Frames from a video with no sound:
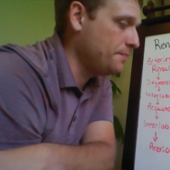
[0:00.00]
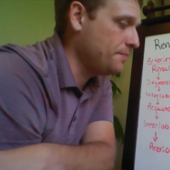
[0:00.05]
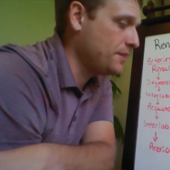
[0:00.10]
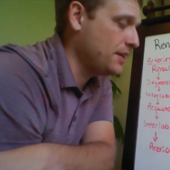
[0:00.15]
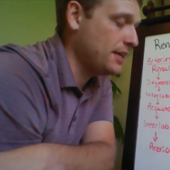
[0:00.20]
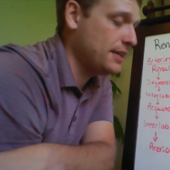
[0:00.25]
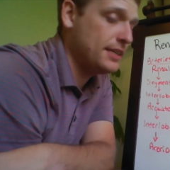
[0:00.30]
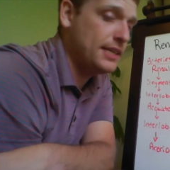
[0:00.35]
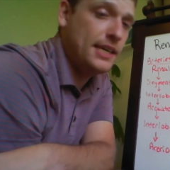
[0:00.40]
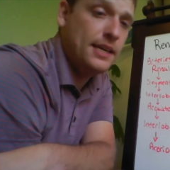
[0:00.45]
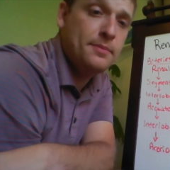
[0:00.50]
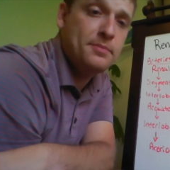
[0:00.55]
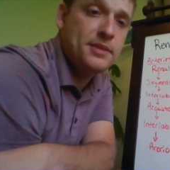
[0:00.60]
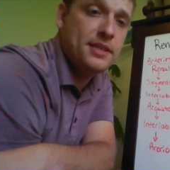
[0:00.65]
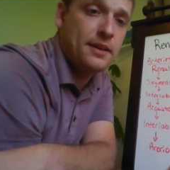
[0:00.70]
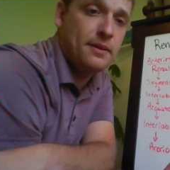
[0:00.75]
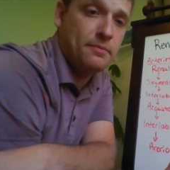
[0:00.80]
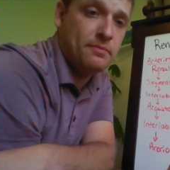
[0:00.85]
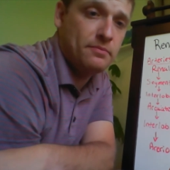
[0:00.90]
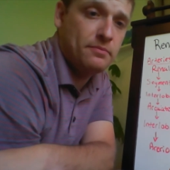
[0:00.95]
It keeps
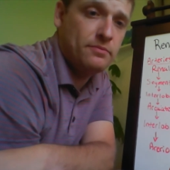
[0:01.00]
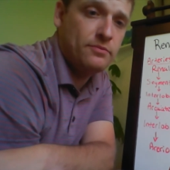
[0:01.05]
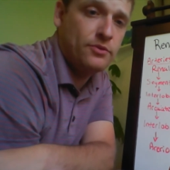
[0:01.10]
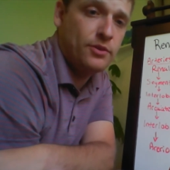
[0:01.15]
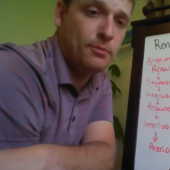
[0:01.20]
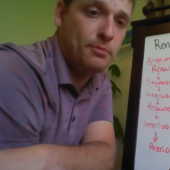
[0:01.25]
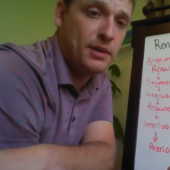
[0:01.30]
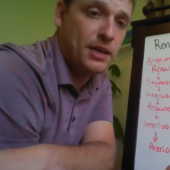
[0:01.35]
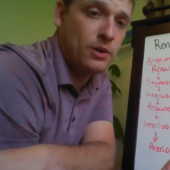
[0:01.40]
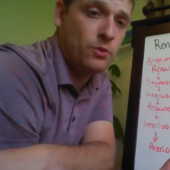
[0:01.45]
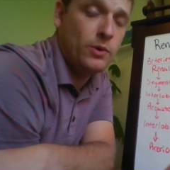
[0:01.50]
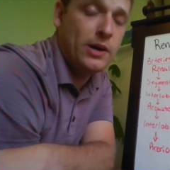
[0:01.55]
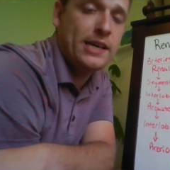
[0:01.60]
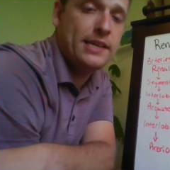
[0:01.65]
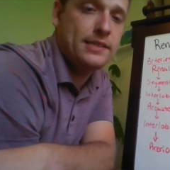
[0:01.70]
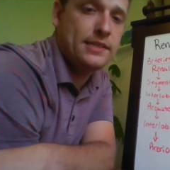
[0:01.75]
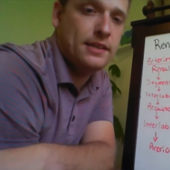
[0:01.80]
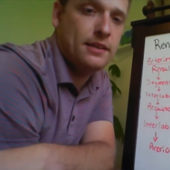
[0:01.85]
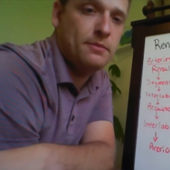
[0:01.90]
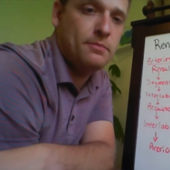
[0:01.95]
them from being
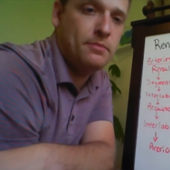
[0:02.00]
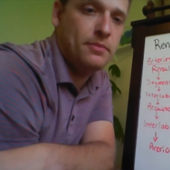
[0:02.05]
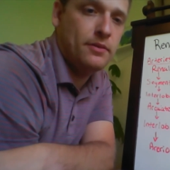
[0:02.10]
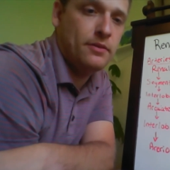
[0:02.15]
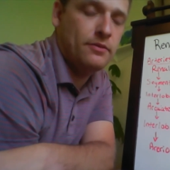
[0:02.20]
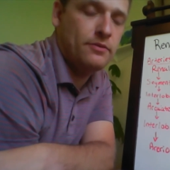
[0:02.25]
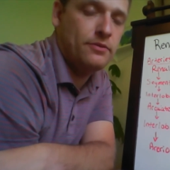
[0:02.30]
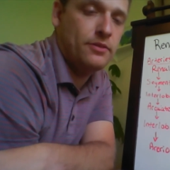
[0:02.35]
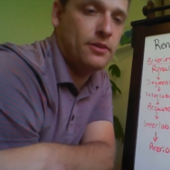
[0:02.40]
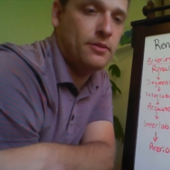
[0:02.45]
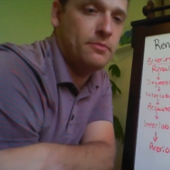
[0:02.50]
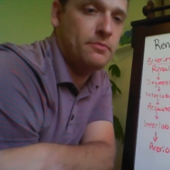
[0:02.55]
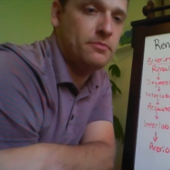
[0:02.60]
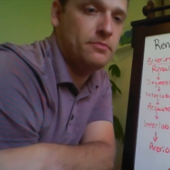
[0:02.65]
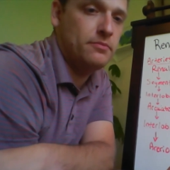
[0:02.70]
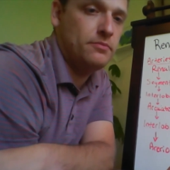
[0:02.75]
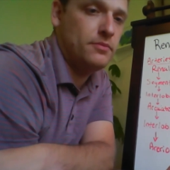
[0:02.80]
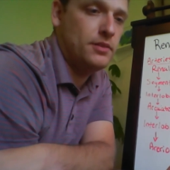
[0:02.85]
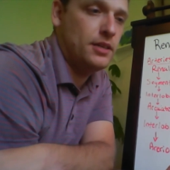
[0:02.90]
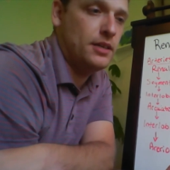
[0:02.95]
wasted, but from
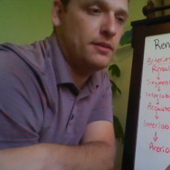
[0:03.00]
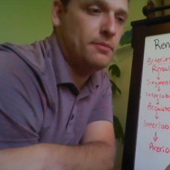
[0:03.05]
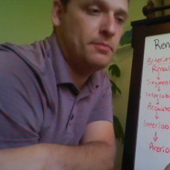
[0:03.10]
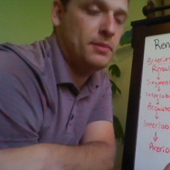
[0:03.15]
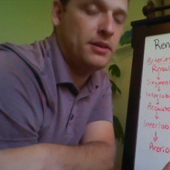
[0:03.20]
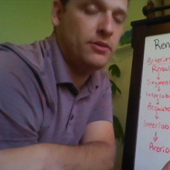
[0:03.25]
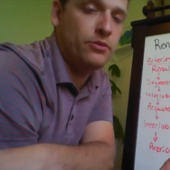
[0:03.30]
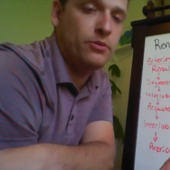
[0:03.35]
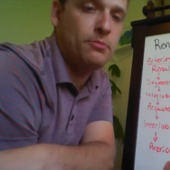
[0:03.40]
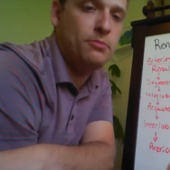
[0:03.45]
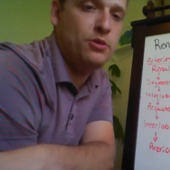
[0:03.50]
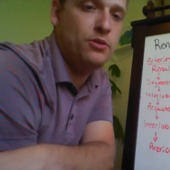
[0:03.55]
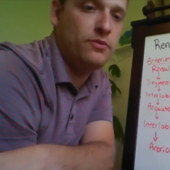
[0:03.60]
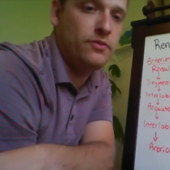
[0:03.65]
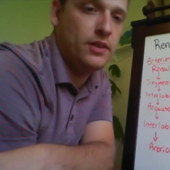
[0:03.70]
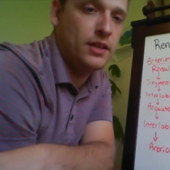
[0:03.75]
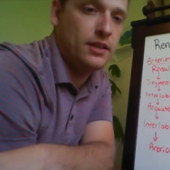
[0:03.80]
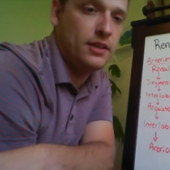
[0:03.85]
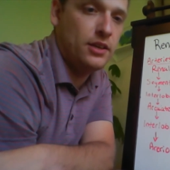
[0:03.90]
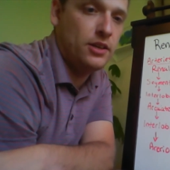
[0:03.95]
being
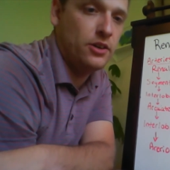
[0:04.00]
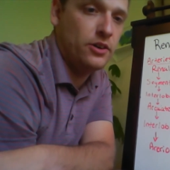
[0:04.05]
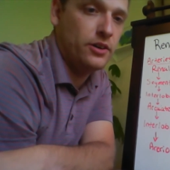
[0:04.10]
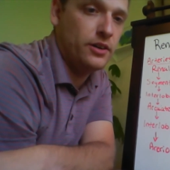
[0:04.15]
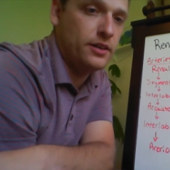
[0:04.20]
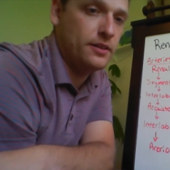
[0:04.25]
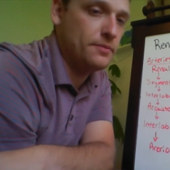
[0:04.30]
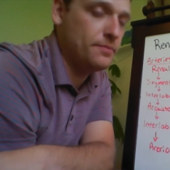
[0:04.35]
removed in the urine.